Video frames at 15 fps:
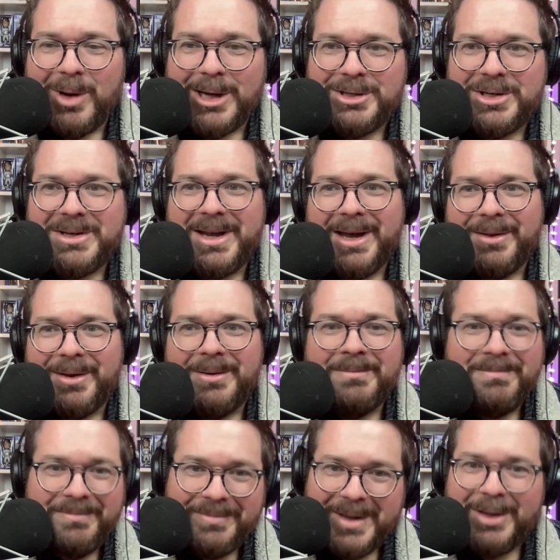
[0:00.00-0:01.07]
watch it together
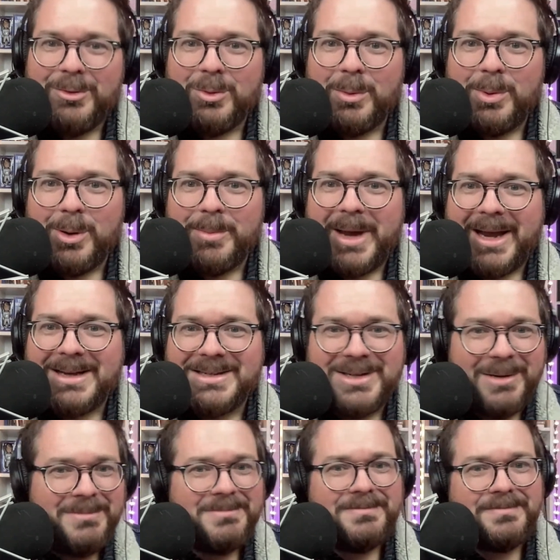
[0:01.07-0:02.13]
and then report back.
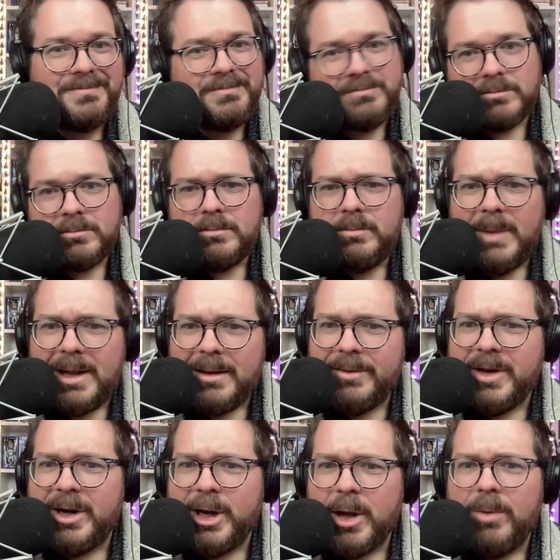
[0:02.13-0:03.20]
So
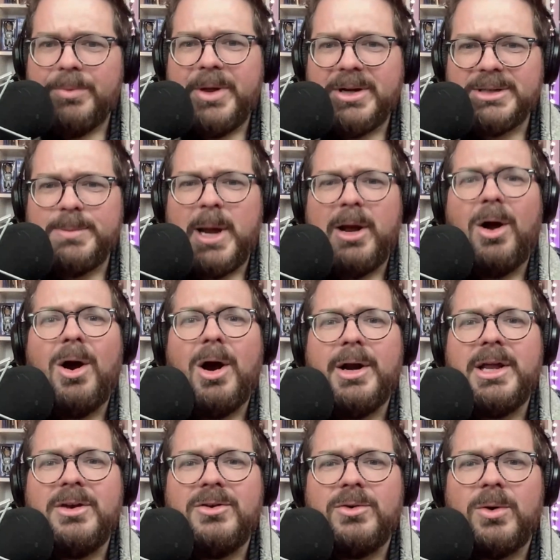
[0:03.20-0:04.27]
there you go. There's my
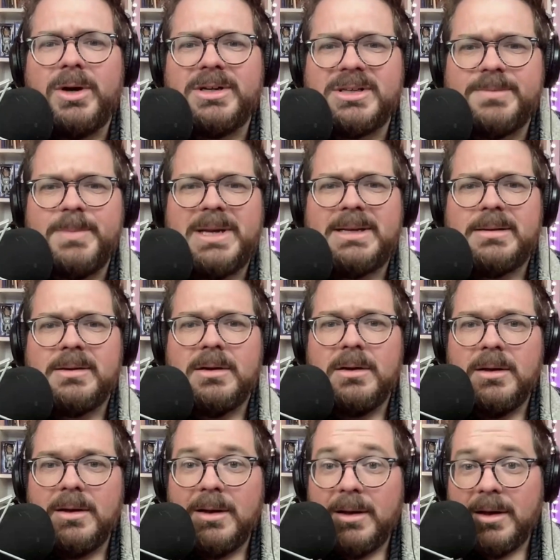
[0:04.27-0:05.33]
hearty endorsement
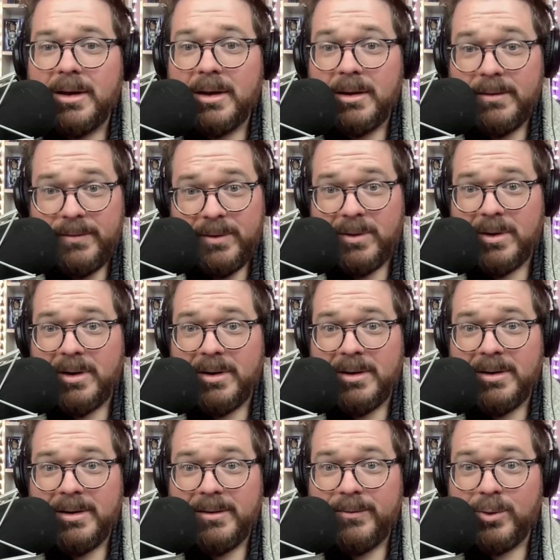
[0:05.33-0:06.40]
for
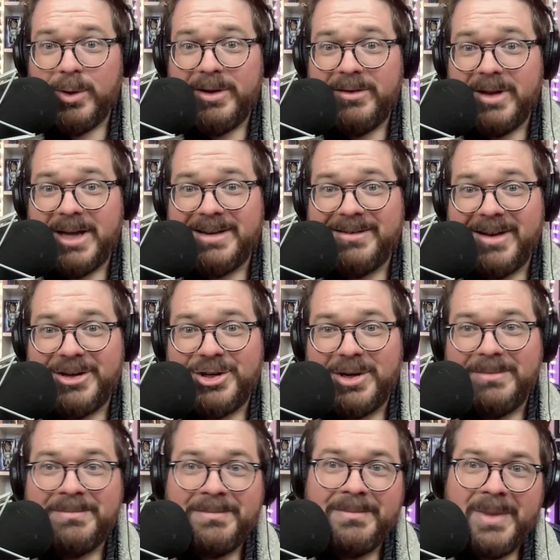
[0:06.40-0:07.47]
Freud's Last
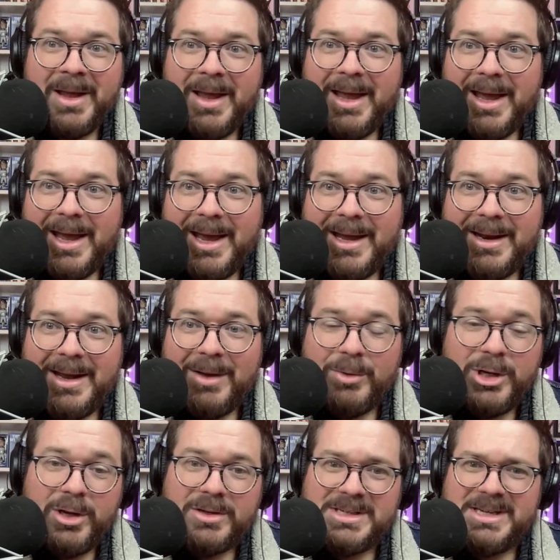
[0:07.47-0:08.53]
Session. And
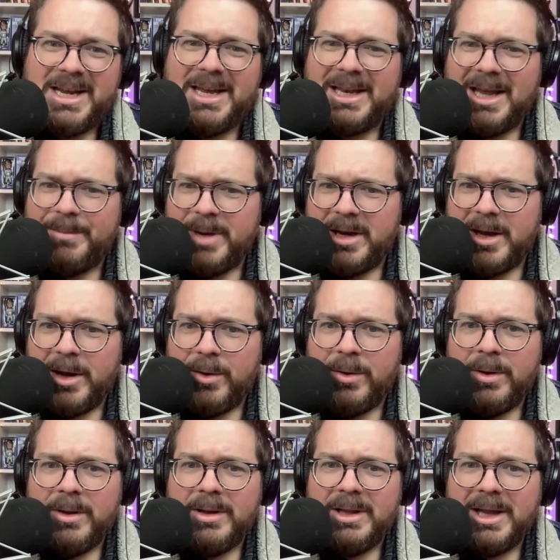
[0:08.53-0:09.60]
when you go see it, let me
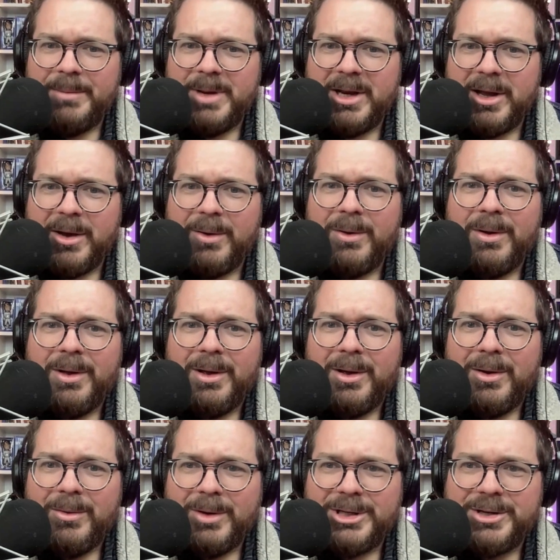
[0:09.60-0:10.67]
know. Let me know
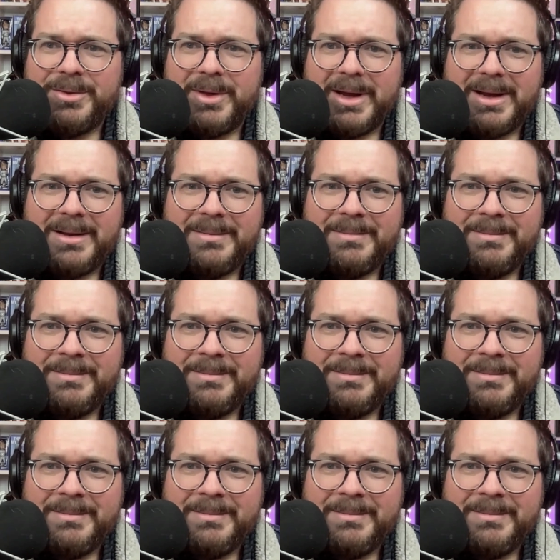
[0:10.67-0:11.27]
what you think.